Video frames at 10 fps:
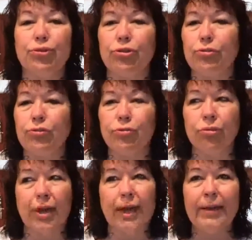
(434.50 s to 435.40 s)

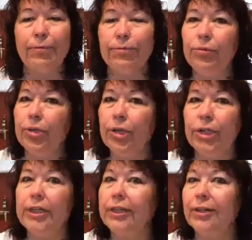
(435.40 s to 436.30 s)
try
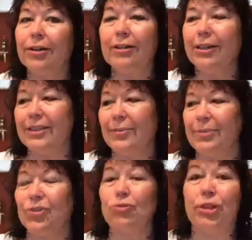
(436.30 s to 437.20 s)
really hard not to
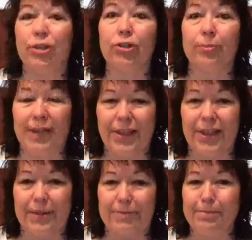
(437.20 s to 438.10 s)
be triggered by
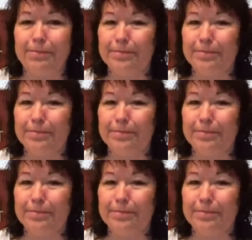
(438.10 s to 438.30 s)
them.